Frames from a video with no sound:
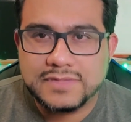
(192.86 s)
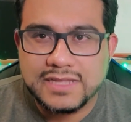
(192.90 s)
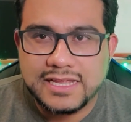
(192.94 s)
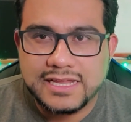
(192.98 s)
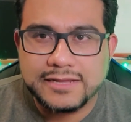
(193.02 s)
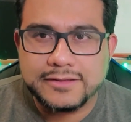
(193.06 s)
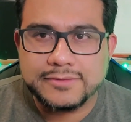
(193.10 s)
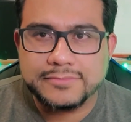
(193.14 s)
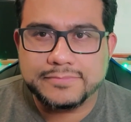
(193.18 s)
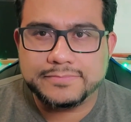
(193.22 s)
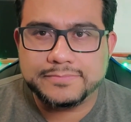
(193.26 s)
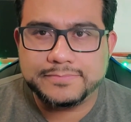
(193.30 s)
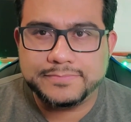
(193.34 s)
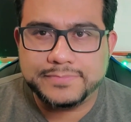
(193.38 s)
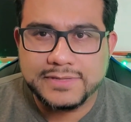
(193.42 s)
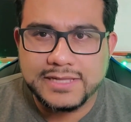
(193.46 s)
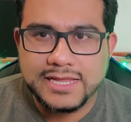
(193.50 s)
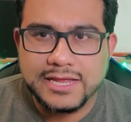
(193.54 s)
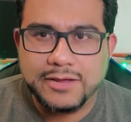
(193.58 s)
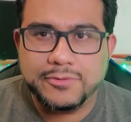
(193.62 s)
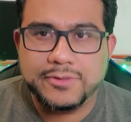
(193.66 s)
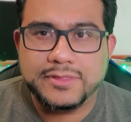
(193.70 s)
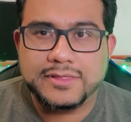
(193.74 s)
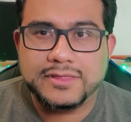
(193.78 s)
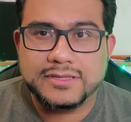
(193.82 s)
like
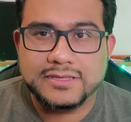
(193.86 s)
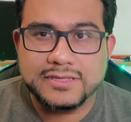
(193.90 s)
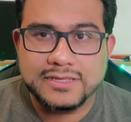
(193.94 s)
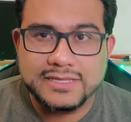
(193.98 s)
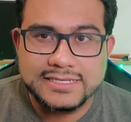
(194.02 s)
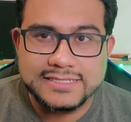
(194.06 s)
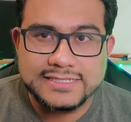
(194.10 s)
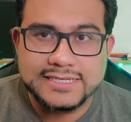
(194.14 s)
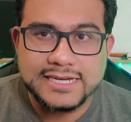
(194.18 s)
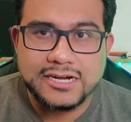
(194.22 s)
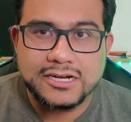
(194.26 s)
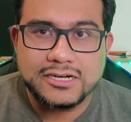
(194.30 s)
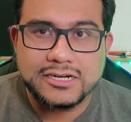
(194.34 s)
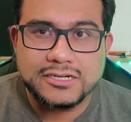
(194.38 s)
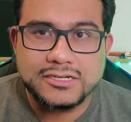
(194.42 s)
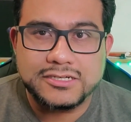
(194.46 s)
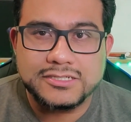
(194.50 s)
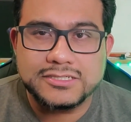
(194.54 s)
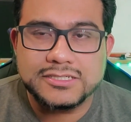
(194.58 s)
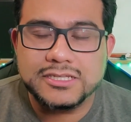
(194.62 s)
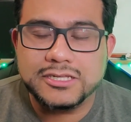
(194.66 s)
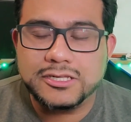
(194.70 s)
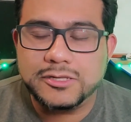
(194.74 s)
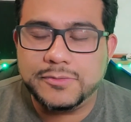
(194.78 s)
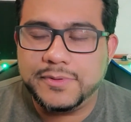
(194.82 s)
play with these
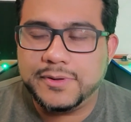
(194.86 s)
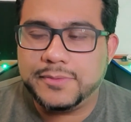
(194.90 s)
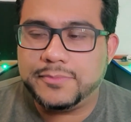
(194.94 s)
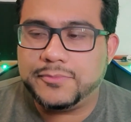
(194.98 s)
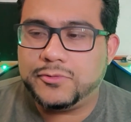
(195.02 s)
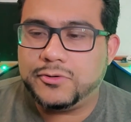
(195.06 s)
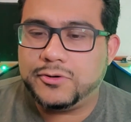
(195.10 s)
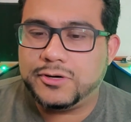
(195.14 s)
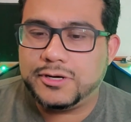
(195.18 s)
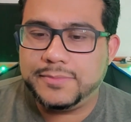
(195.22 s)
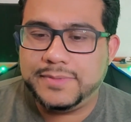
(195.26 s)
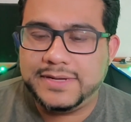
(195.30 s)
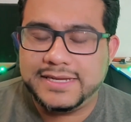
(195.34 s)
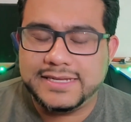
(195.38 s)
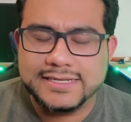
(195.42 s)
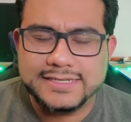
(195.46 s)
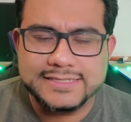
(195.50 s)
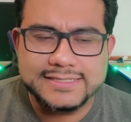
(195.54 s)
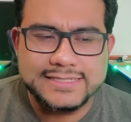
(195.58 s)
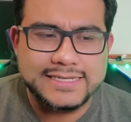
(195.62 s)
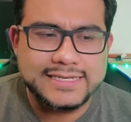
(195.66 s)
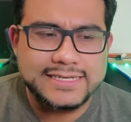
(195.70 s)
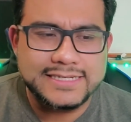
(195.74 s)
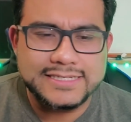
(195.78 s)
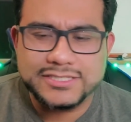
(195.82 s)
characters a little bit more
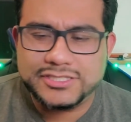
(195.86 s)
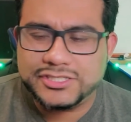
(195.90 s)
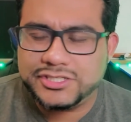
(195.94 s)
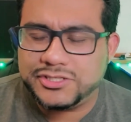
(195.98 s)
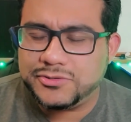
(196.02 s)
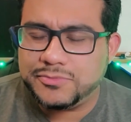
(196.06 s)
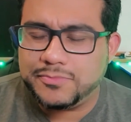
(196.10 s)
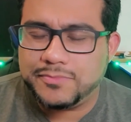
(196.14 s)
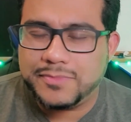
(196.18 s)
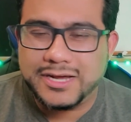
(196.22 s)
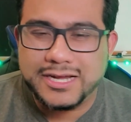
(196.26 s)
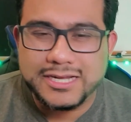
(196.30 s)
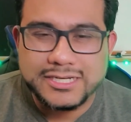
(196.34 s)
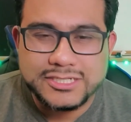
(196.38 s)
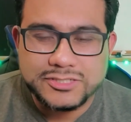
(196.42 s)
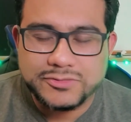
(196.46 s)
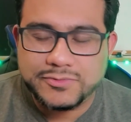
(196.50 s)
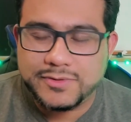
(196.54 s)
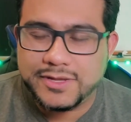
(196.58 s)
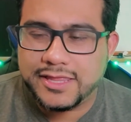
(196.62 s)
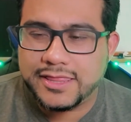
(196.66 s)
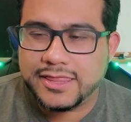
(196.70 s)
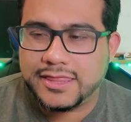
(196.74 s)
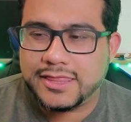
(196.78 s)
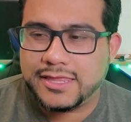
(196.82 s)
because they didn't do
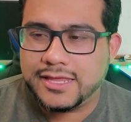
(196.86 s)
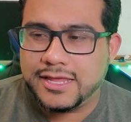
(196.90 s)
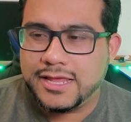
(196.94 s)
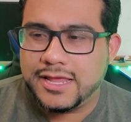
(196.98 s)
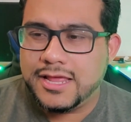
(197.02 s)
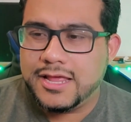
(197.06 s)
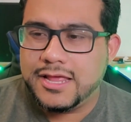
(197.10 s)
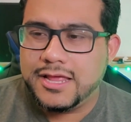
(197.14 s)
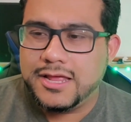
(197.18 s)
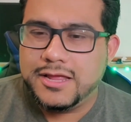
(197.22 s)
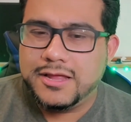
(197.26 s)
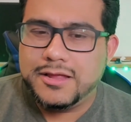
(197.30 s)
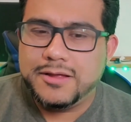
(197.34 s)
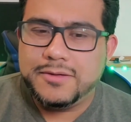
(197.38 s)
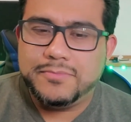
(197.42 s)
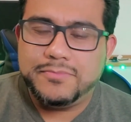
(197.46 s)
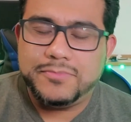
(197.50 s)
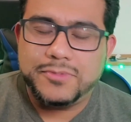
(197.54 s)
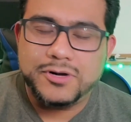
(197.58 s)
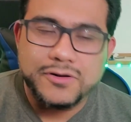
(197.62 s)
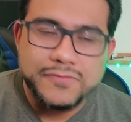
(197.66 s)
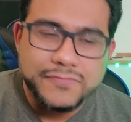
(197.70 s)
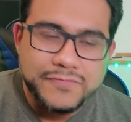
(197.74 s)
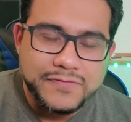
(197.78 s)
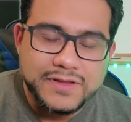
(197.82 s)
much with
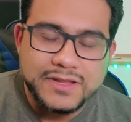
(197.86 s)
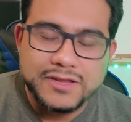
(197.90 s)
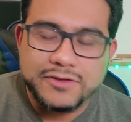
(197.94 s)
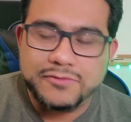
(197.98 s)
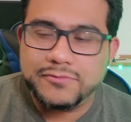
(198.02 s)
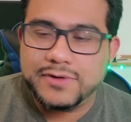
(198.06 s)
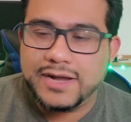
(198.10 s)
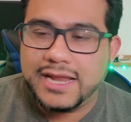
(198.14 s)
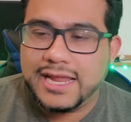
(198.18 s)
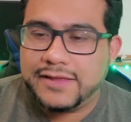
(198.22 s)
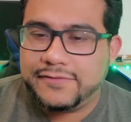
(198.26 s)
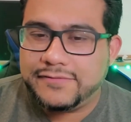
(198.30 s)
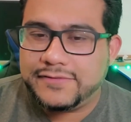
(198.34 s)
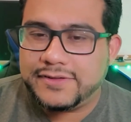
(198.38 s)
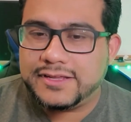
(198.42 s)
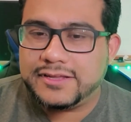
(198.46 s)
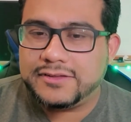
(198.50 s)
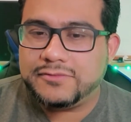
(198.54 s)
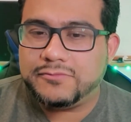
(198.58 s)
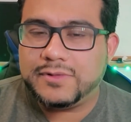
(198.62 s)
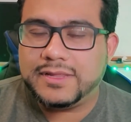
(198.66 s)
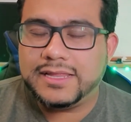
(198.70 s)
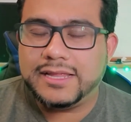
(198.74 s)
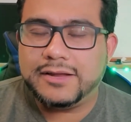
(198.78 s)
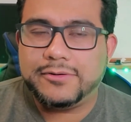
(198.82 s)
Murphy and
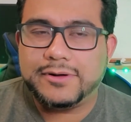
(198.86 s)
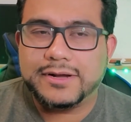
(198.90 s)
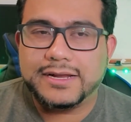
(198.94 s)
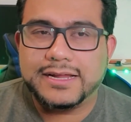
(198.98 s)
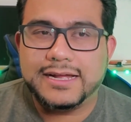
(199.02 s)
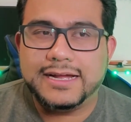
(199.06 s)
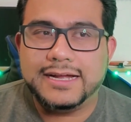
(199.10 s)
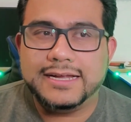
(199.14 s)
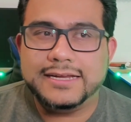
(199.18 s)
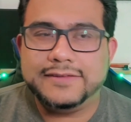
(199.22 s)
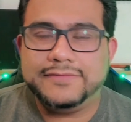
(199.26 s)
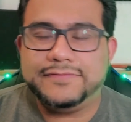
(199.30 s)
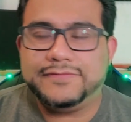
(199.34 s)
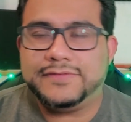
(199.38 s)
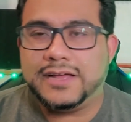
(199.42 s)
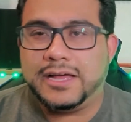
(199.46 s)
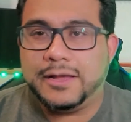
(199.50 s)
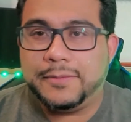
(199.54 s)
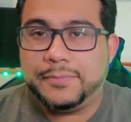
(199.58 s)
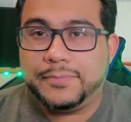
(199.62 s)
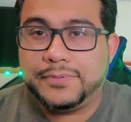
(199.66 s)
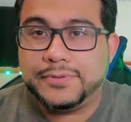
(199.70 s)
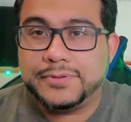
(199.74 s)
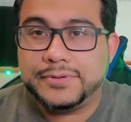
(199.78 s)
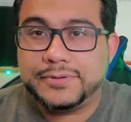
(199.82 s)
Raven when they were kind of
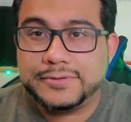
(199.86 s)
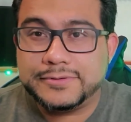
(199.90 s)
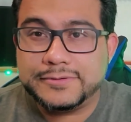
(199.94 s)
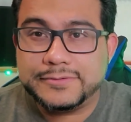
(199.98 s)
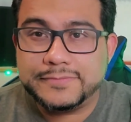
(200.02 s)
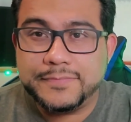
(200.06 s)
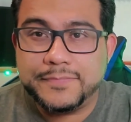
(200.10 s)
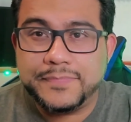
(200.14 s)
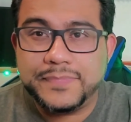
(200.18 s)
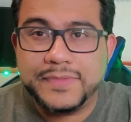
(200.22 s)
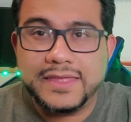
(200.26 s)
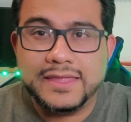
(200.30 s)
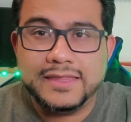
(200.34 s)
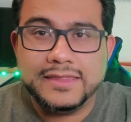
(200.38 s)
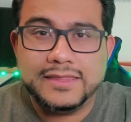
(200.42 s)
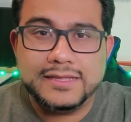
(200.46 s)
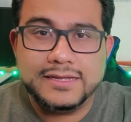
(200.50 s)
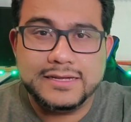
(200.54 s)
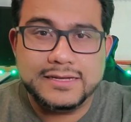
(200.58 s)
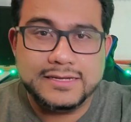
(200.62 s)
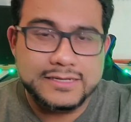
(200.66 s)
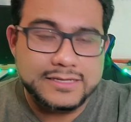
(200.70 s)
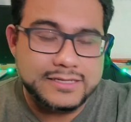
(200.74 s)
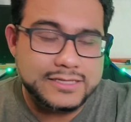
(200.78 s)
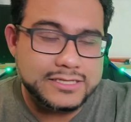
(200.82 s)
up in
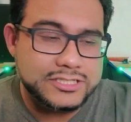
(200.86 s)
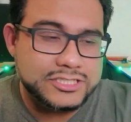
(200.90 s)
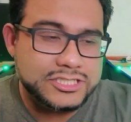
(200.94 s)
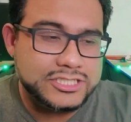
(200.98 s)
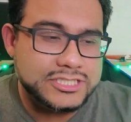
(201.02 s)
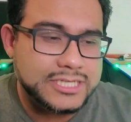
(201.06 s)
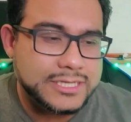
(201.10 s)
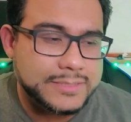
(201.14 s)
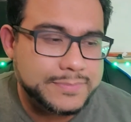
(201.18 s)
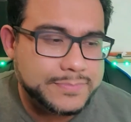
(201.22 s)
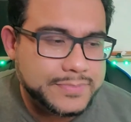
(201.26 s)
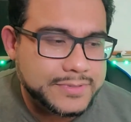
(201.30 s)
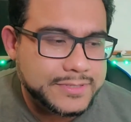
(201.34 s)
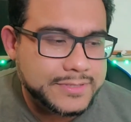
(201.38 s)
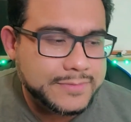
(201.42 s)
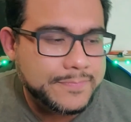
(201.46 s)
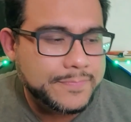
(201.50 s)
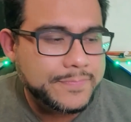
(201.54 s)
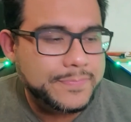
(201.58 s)
the the ship.